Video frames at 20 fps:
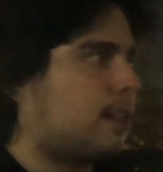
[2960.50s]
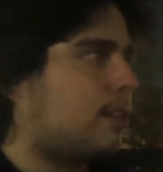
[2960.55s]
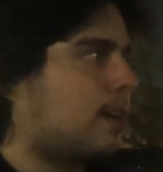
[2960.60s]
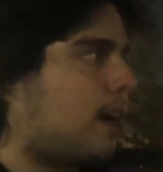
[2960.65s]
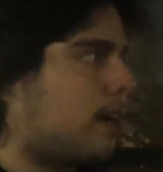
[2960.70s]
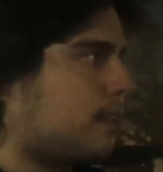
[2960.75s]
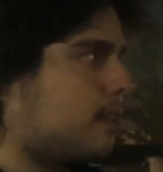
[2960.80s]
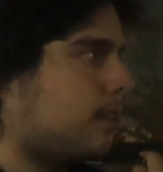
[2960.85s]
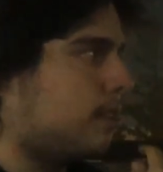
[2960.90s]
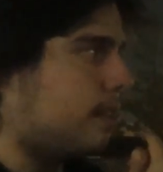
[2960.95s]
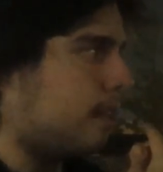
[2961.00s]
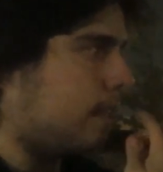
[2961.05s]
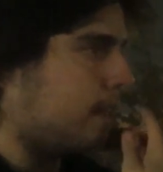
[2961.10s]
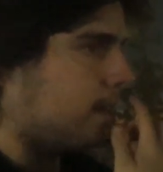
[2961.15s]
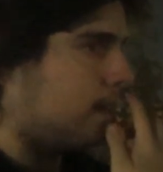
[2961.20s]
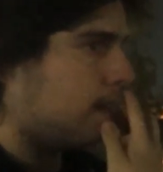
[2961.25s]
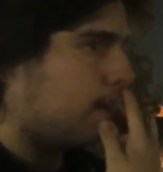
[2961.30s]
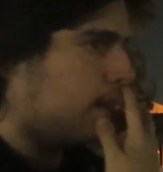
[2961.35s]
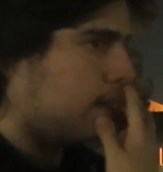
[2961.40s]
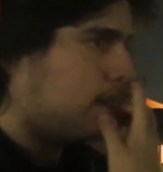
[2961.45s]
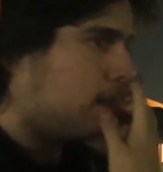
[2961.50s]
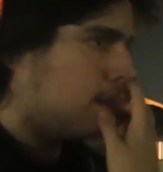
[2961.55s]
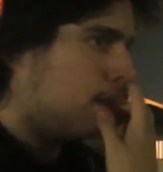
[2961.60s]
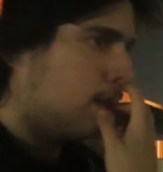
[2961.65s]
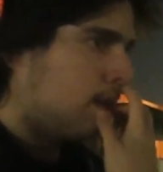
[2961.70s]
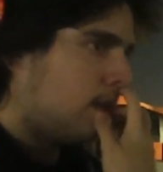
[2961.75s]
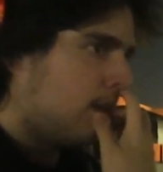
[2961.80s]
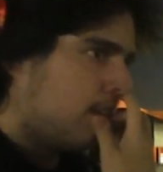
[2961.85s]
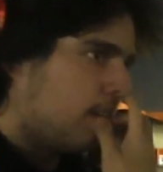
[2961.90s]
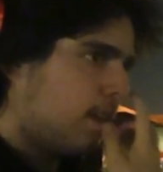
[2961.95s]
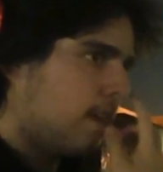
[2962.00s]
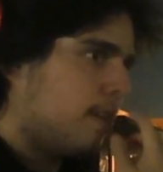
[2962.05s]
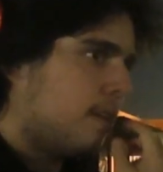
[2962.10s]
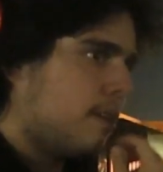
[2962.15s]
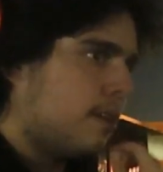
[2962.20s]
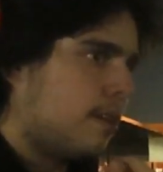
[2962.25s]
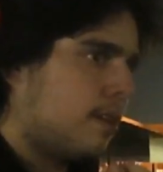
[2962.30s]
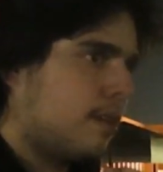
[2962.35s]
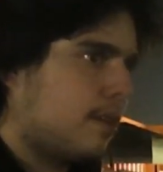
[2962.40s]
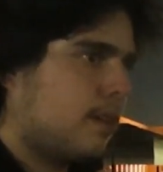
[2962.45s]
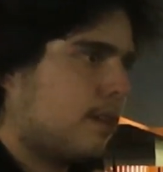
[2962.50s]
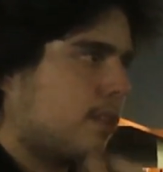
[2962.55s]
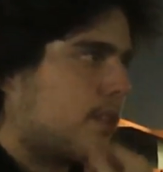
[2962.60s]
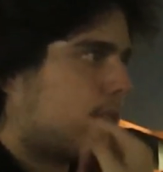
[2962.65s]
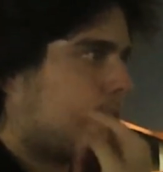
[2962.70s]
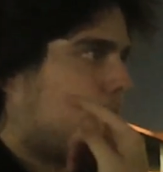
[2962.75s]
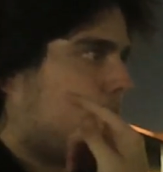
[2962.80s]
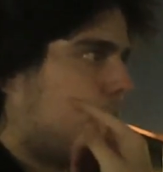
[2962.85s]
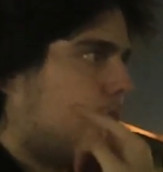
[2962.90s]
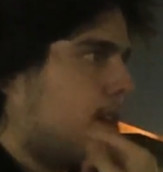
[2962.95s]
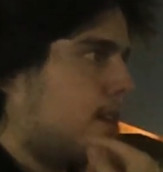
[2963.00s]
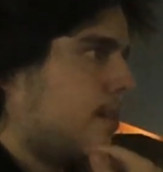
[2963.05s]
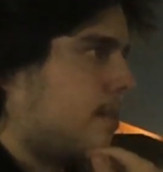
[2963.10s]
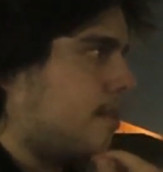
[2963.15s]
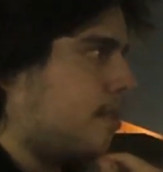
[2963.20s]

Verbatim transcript: the doctors and the. Yes, we're all there.